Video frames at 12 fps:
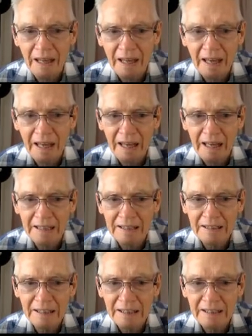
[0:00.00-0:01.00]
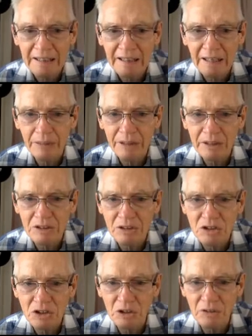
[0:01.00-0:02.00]
And now we can
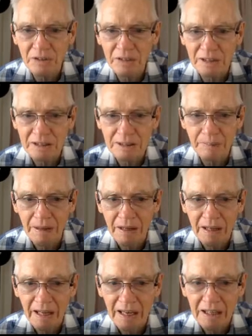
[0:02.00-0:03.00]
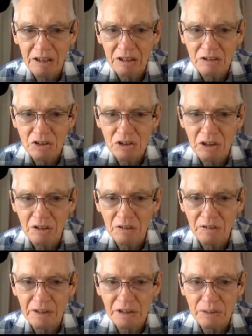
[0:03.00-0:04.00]
solve this. And you can solve
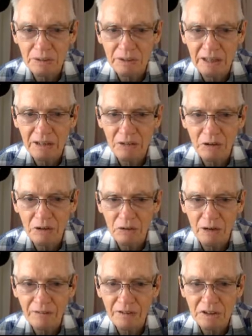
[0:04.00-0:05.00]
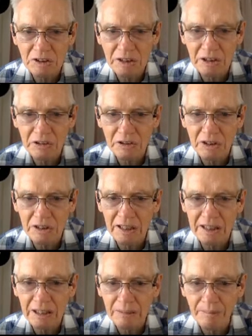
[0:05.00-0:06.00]
this with either a graphics
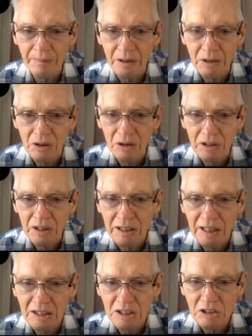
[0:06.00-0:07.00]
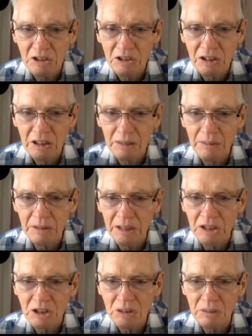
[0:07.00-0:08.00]
calculator, the Gaussian
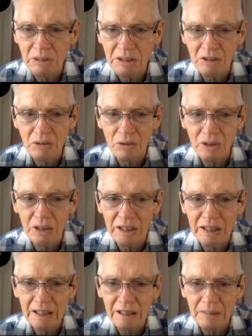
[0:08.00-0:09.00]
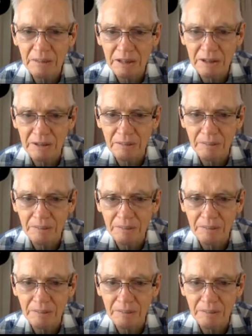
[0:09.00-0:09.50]
elimination method, or any other method.